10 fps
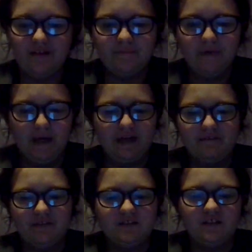But
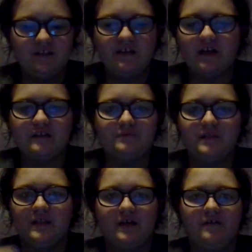anyways, you guys will
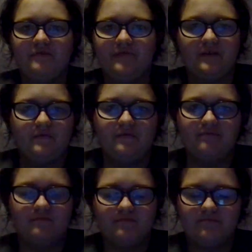know if you
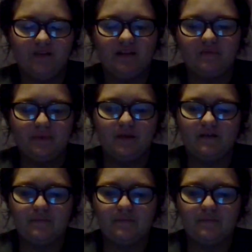read the book.